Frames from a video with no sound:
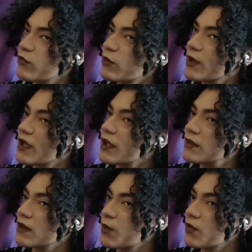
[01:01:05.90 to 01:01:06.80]
we end
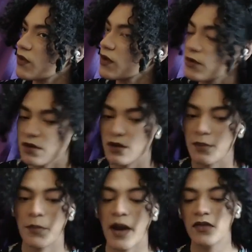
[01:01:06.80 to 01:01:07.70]
the episode.
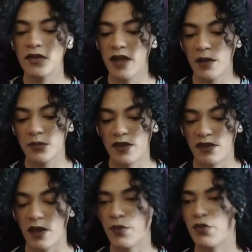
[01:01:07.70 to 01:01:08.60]
By the time this
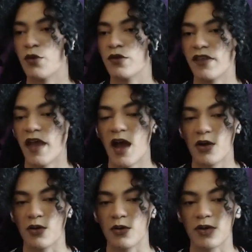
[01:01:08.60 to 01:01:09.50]
episode is
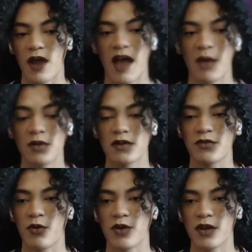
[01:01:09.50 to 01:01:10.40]
out, I will have
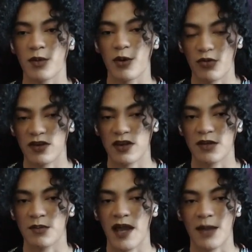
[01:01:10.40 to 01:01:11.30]
already
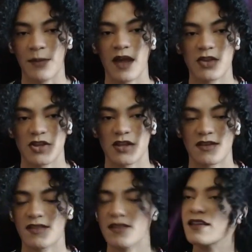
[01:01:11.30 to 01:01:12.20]
posted my Magic
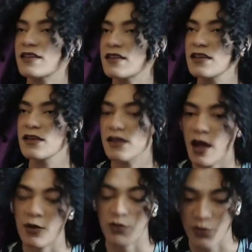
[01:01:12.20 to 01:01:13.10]
CD
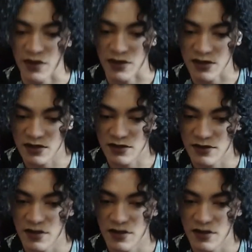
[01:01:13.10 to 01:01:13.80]
announcement,